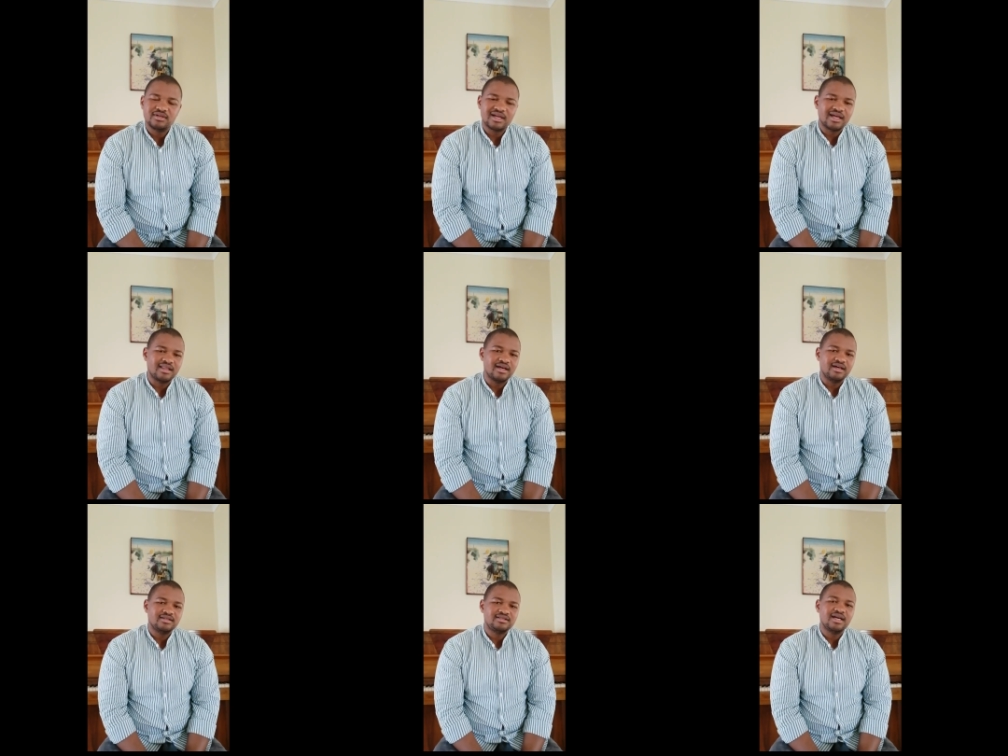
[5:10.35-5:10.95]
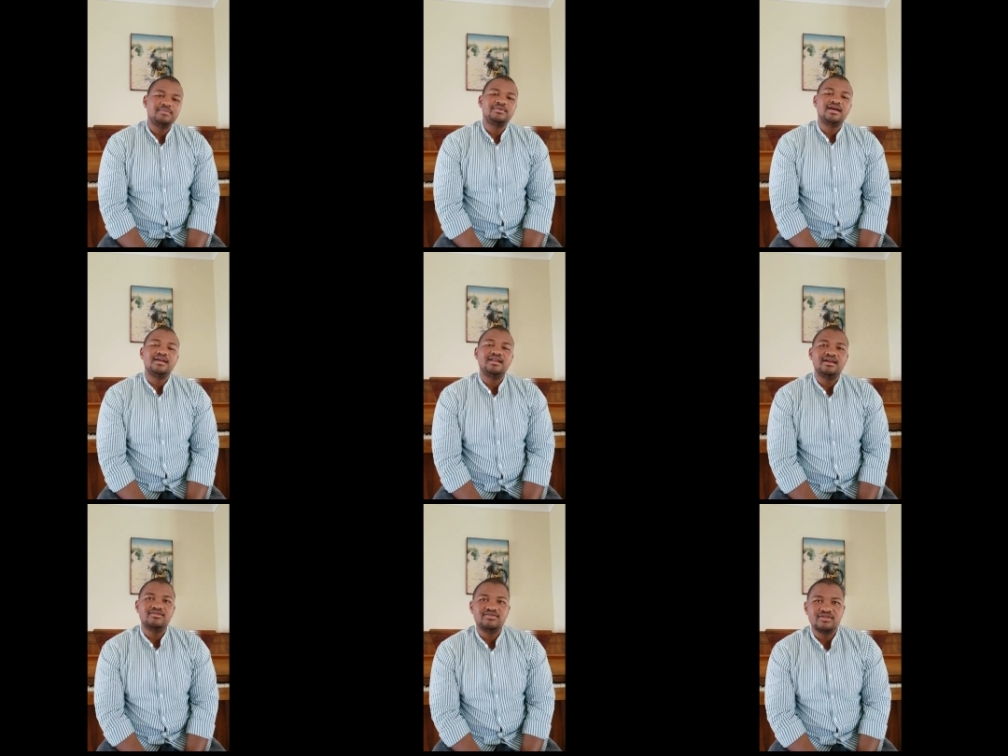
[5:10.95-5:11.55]
rather, chapter
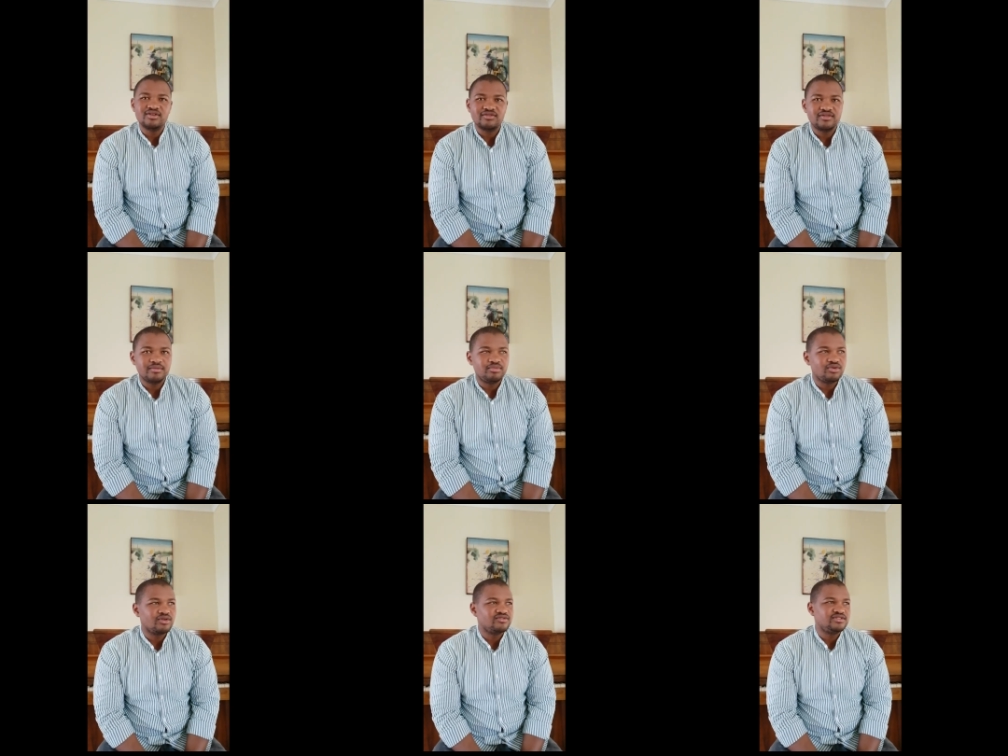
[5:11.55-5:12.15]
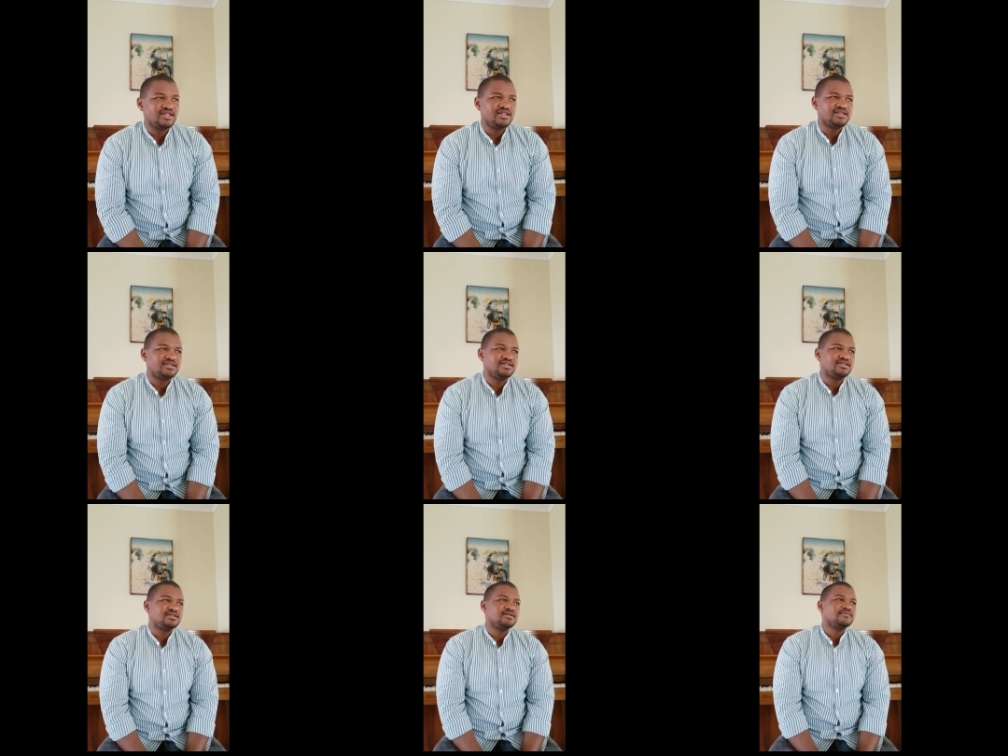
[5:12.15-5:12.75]
11 of the book of
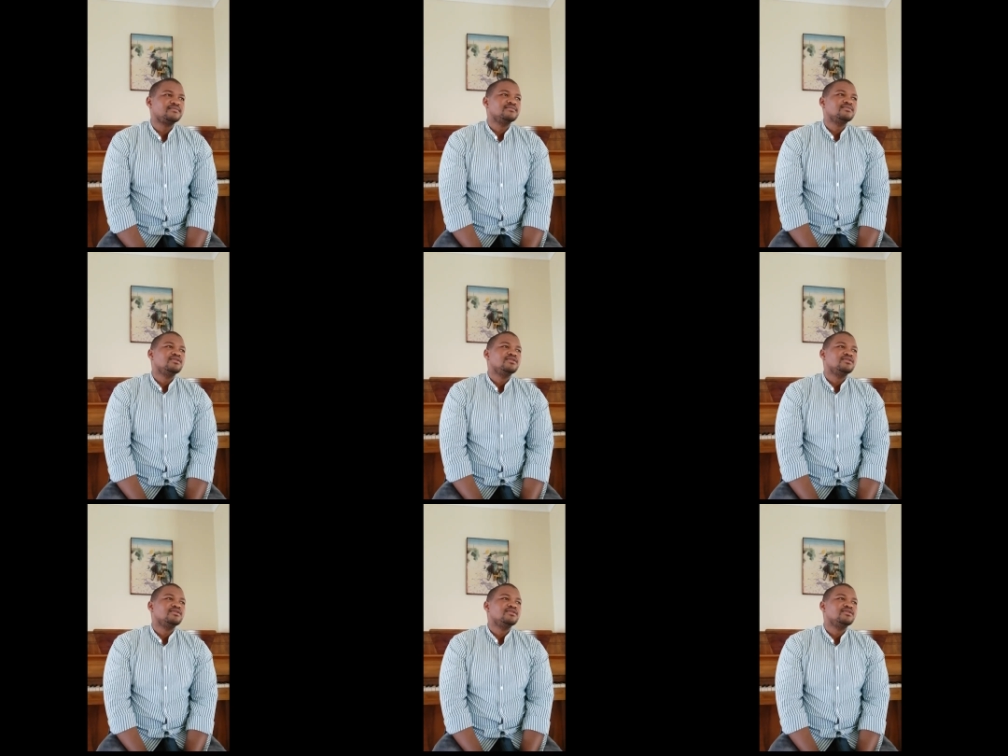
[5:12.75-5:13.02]
Genesis,